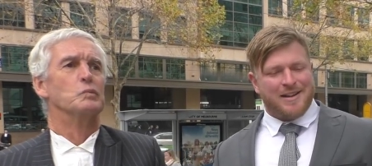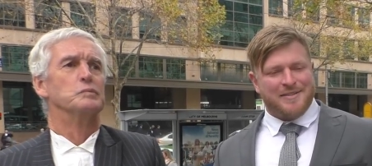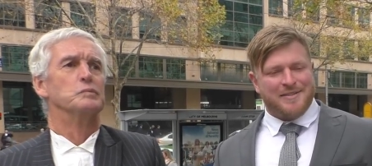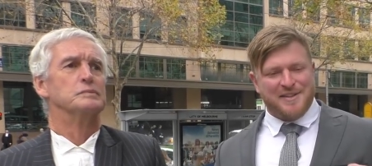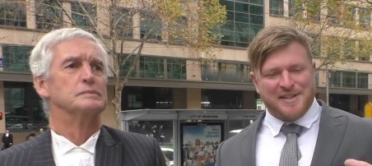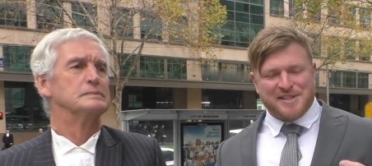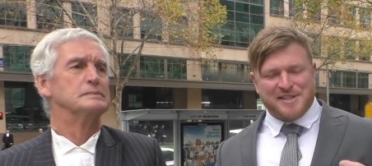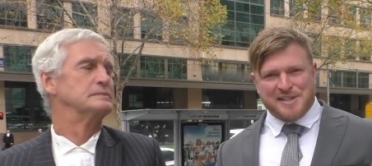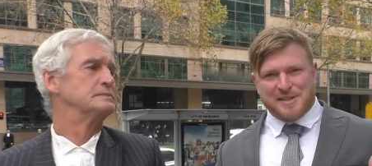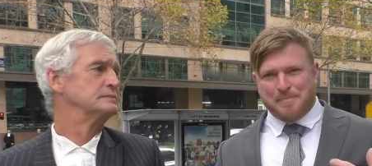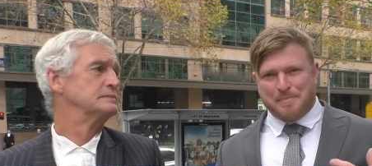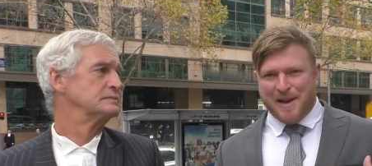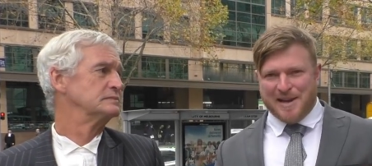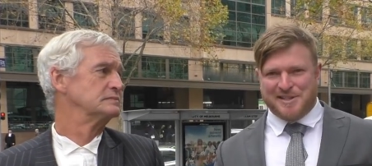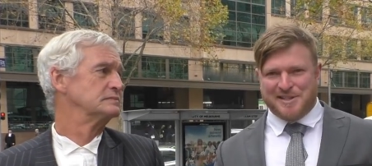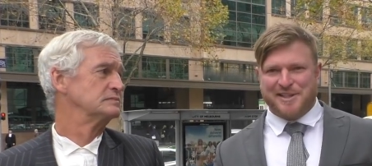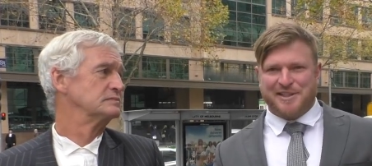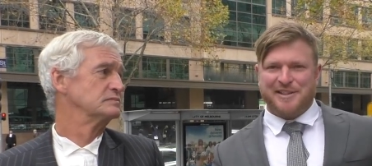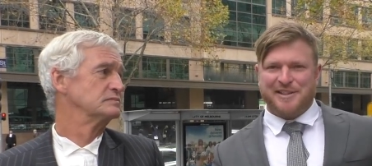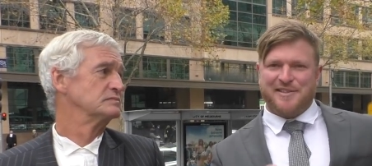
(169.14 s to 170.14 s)
Speaker 1: this is
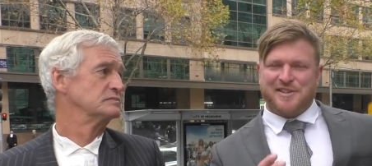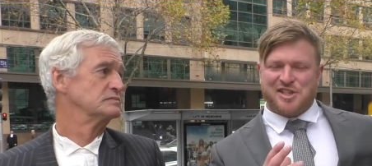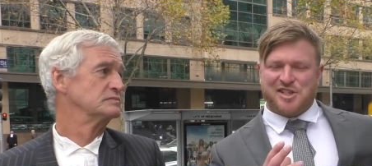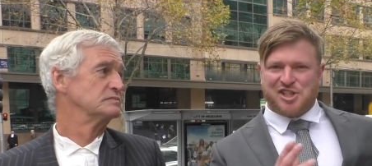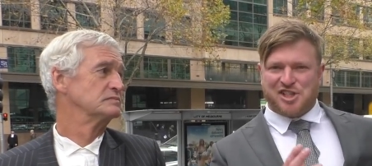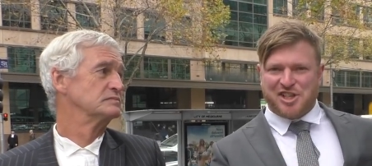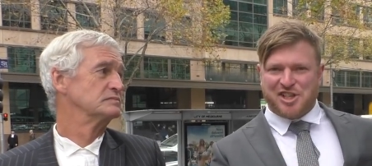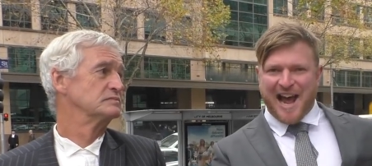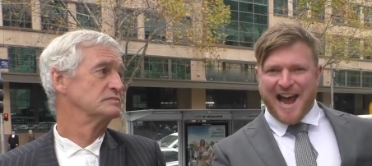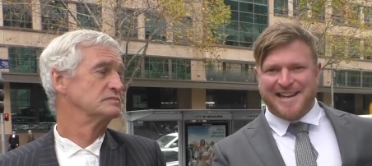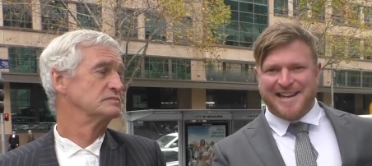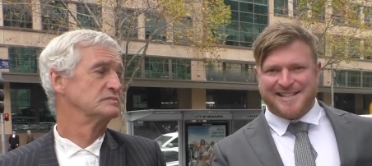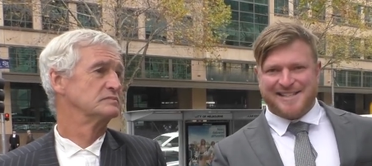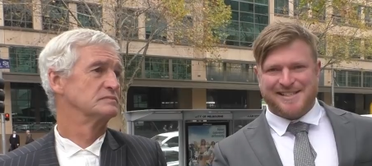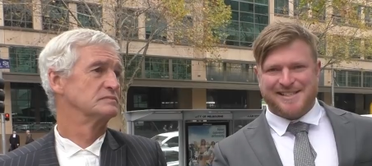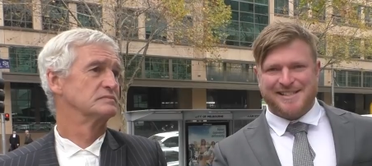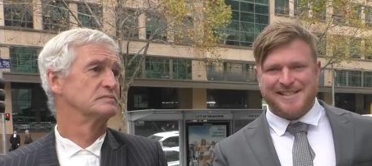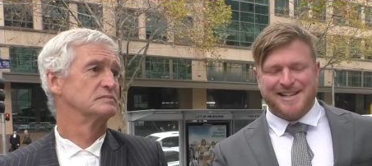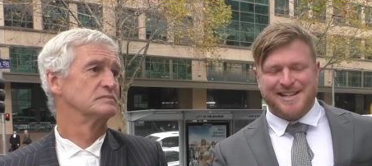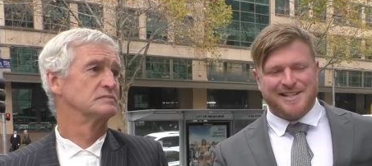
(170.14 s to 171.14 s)
basically the state
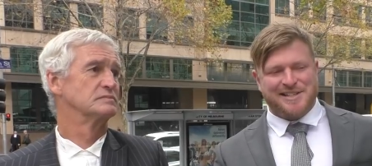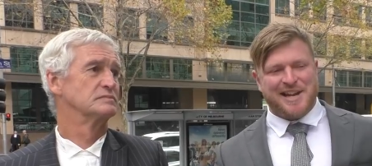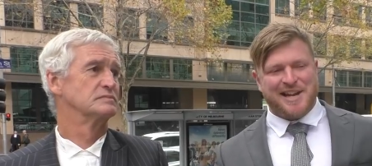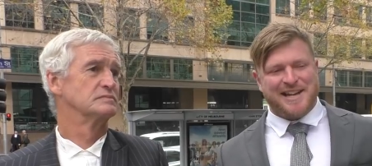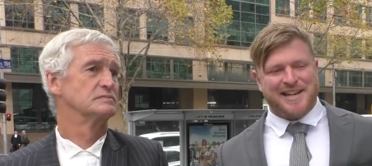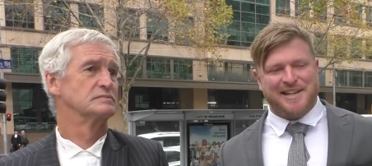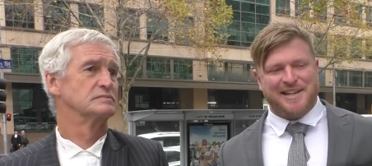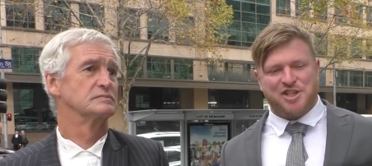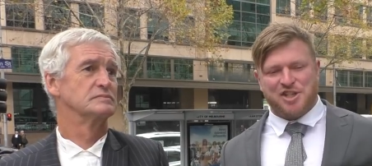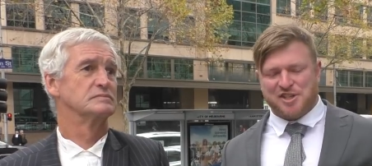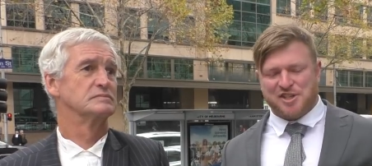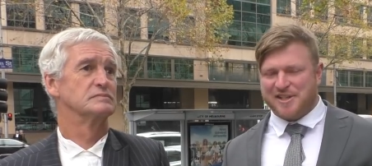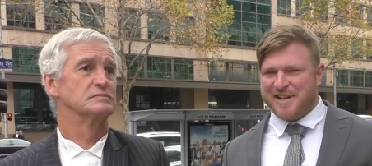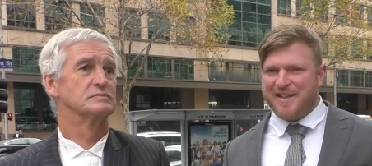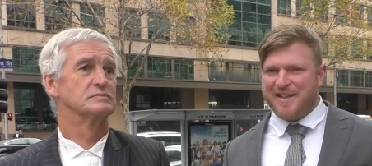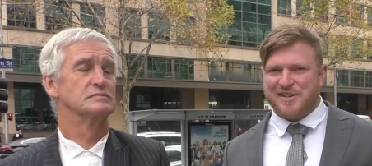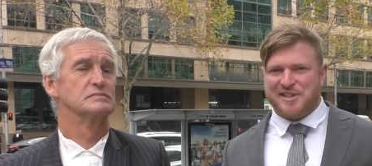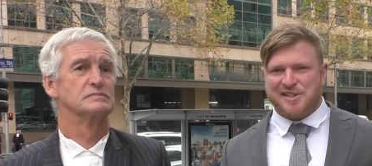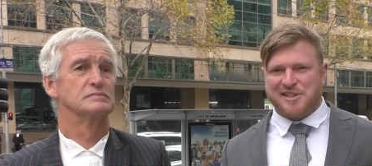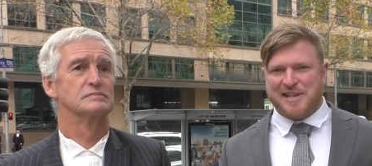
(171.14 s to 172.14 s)
taking just
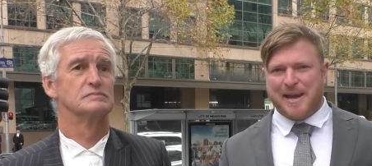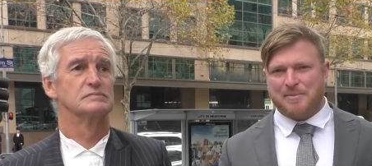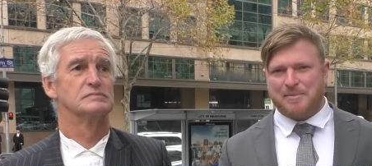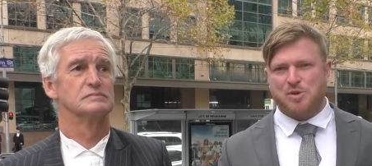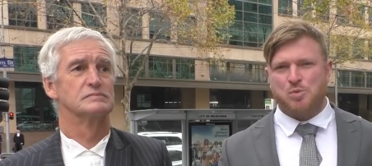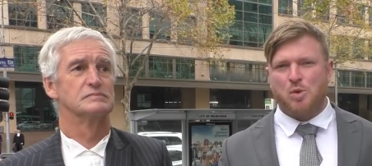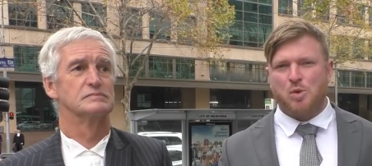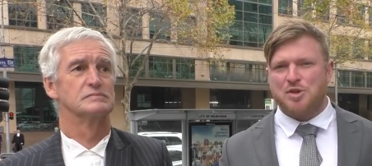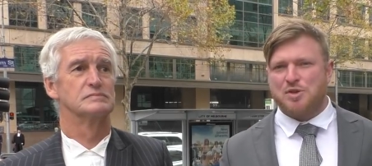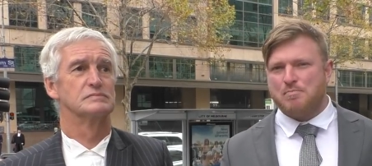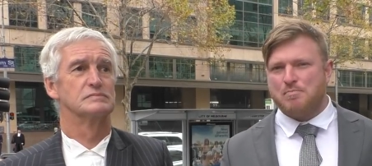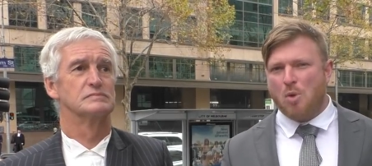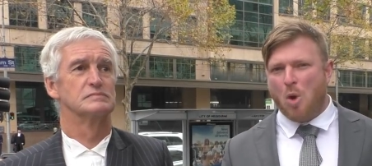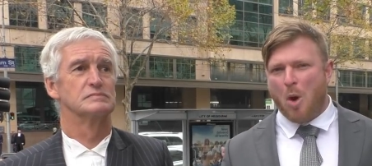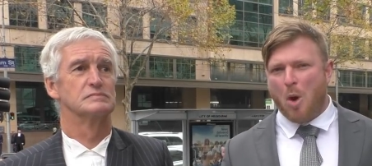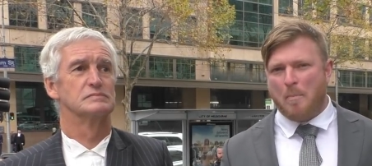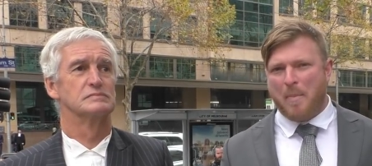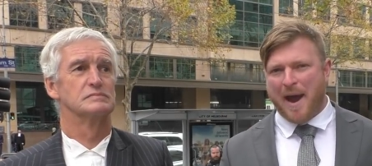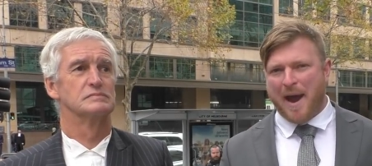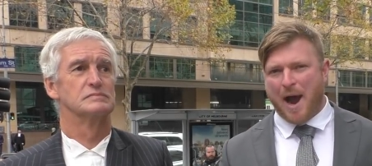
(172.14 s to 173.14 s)
another step towards
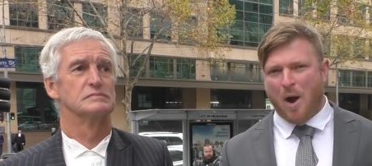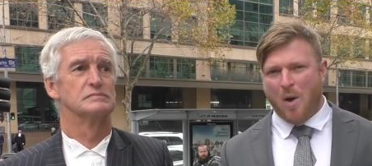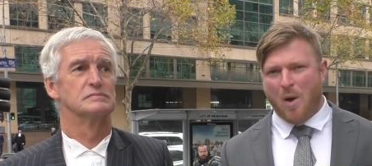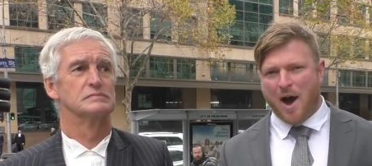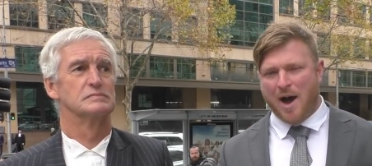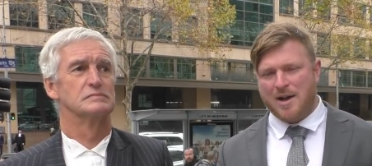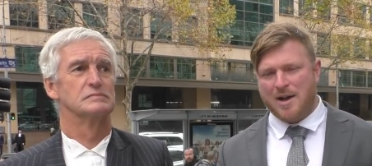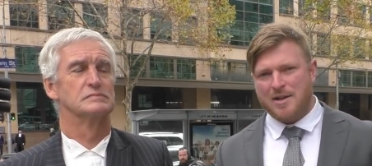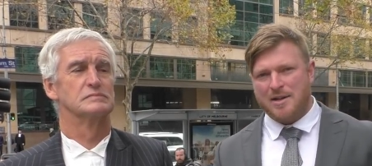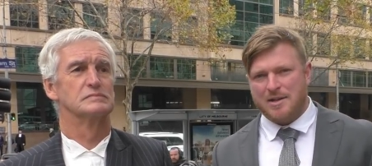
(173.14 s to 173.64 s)
more power,